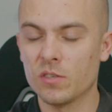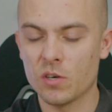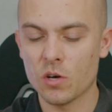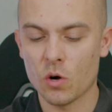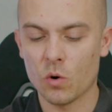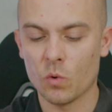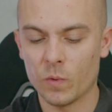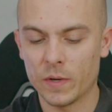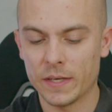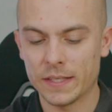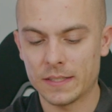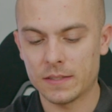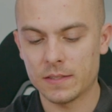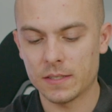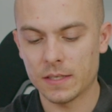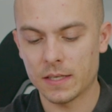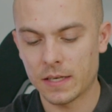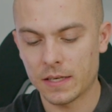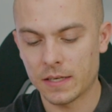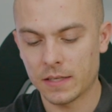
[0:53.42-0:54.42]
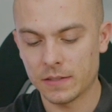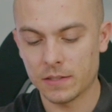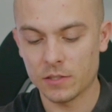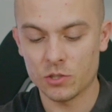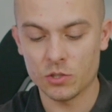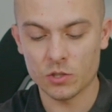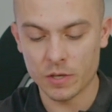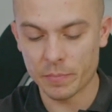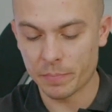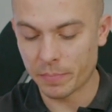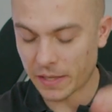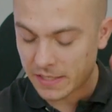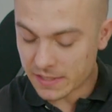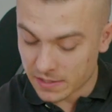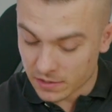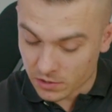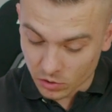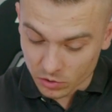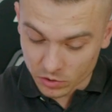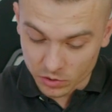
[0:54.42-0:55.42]
go with uh, that you can
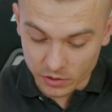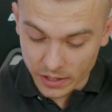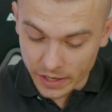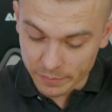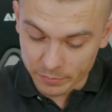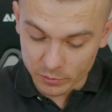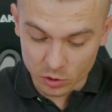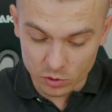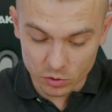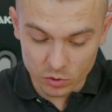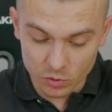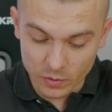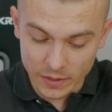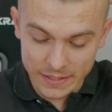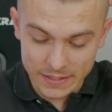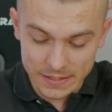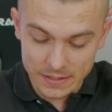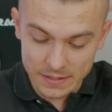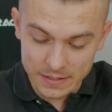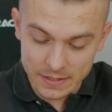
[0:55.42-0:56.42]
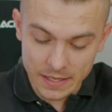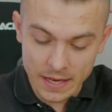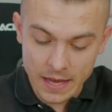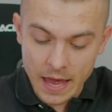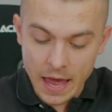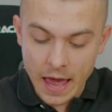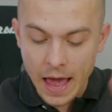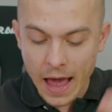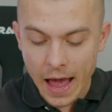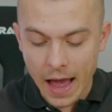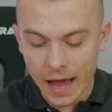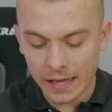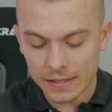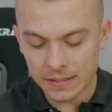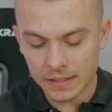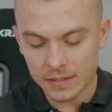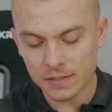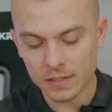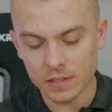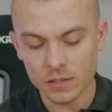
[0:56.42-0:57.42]
place it on your M.2 SSD
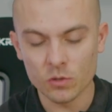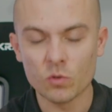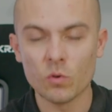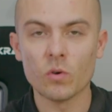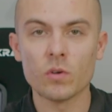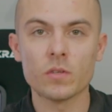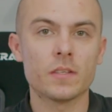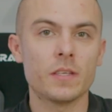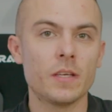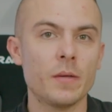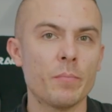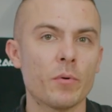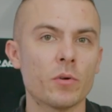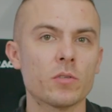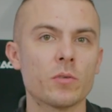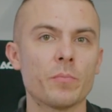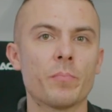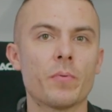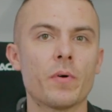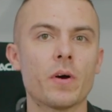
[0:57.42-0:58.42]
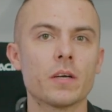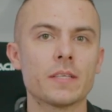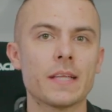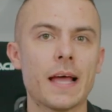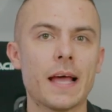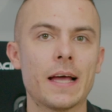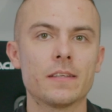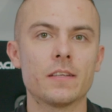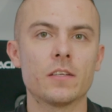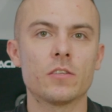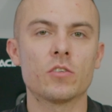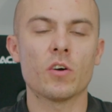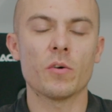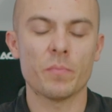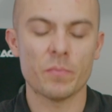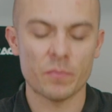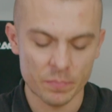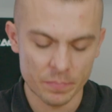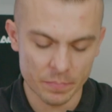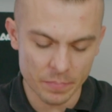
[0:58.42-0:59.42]
and it can cool the bottom part and the
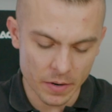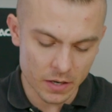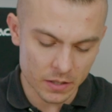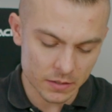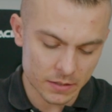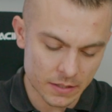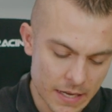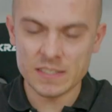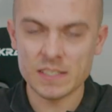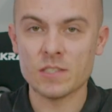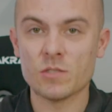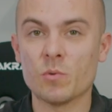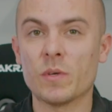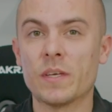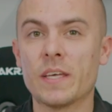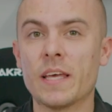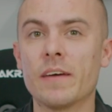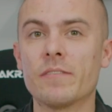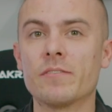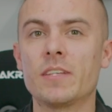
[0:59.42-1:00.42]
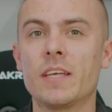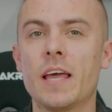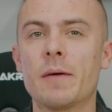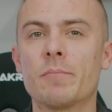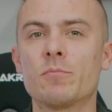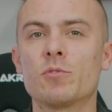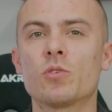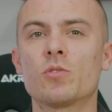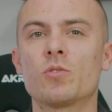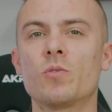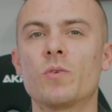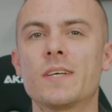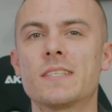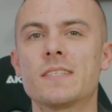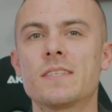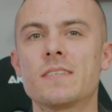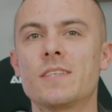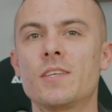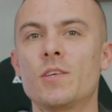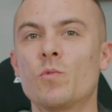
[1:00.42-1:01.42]
top part since we have the M.2
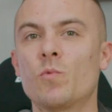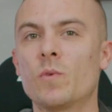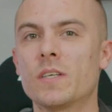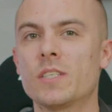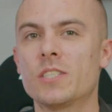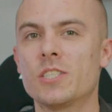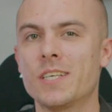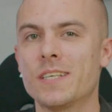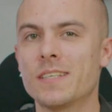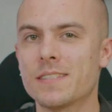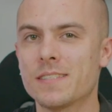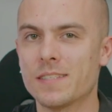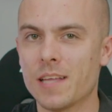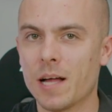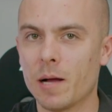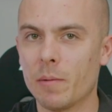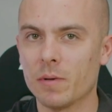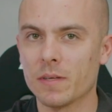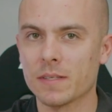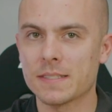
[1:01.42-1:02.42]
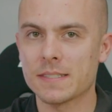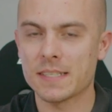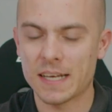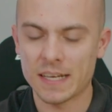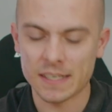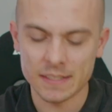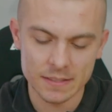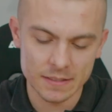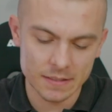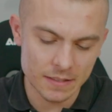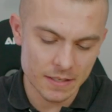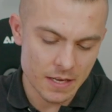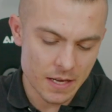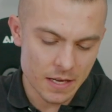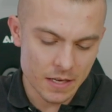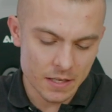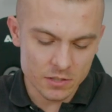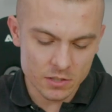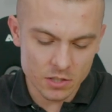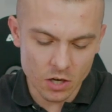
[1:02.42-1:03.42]
SSD which is double-sided
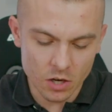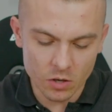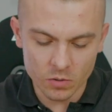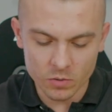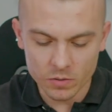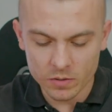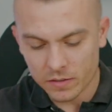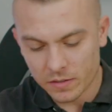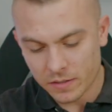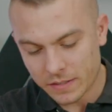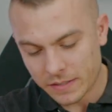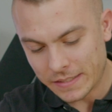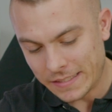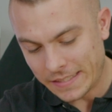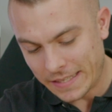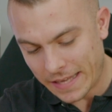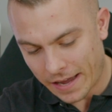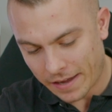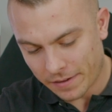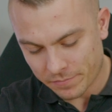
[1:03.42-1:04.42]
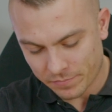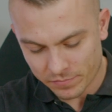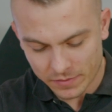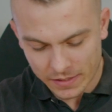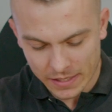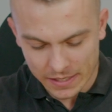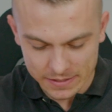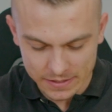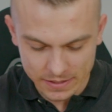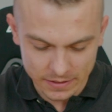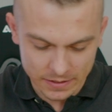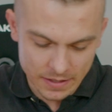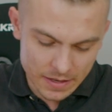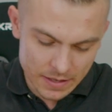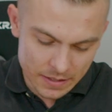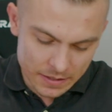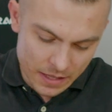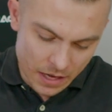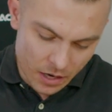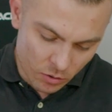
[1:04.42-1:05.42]
so yeah that's it.
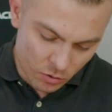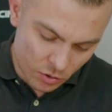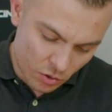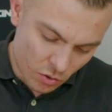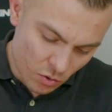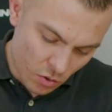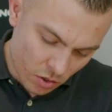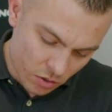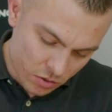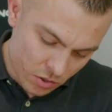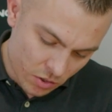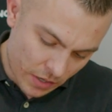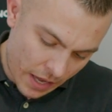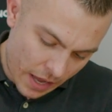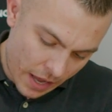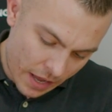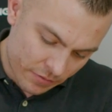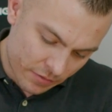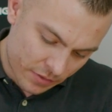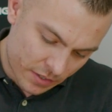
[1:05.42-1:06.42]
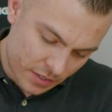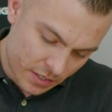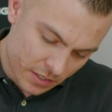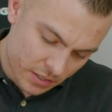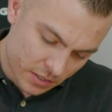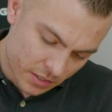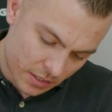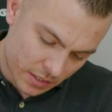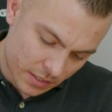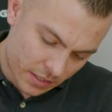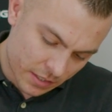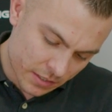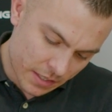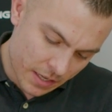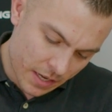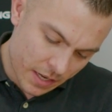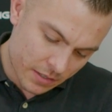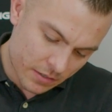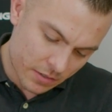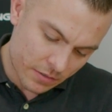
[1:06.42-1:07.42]
Now you also have here the
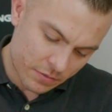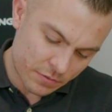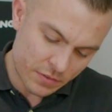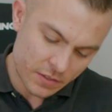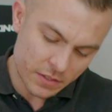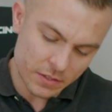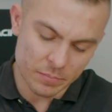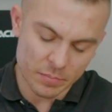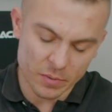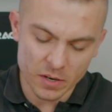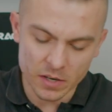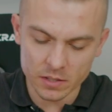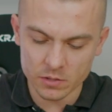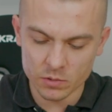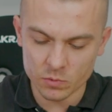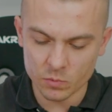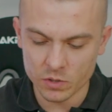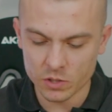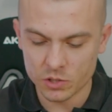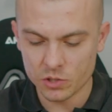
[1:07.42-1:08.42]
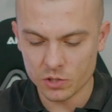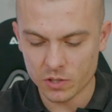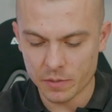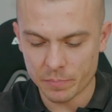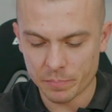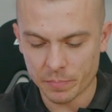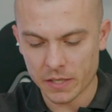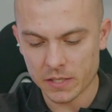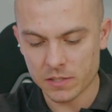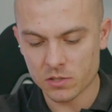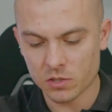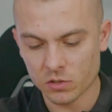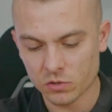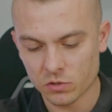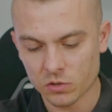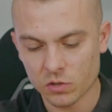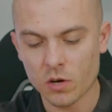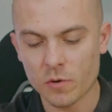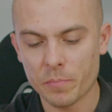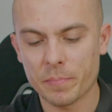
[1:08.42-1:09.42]
Cardea graphene part which you can place
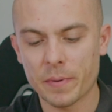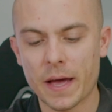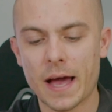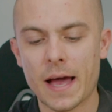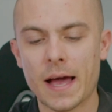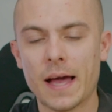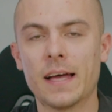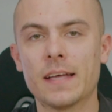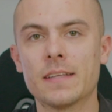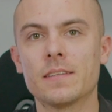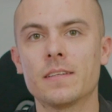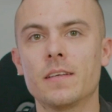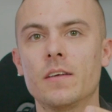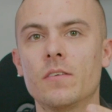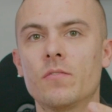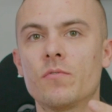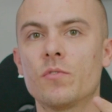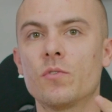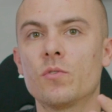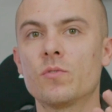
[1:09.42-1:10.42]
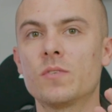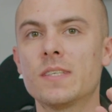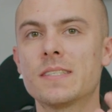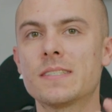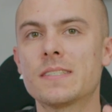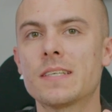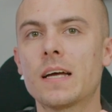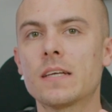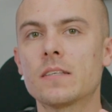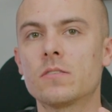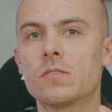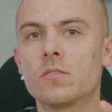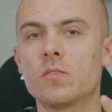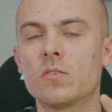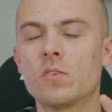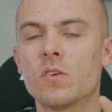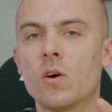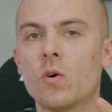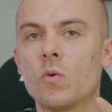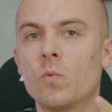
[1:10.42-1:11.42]
on top and if you decide
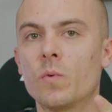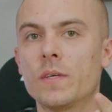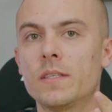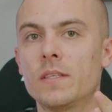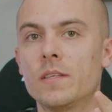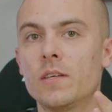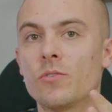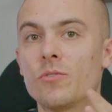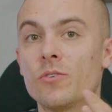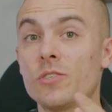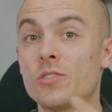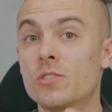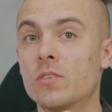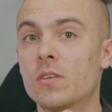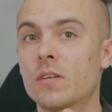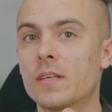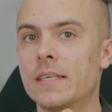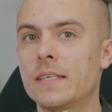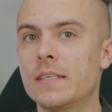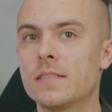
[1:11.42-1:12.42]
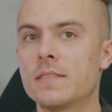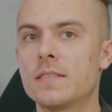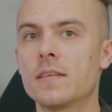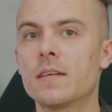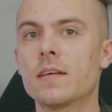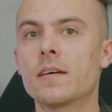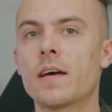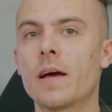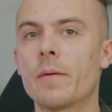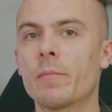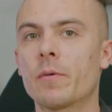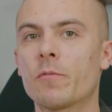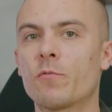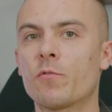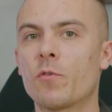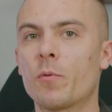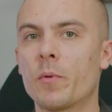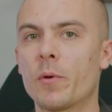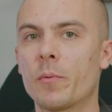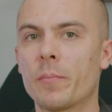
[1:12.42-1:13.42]
to go with the original heatsink coming
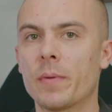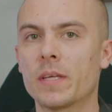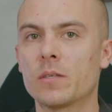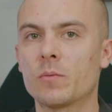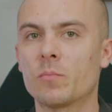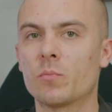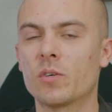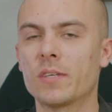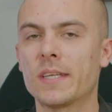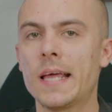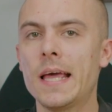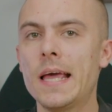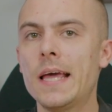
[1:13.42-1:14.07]
from your motherboard.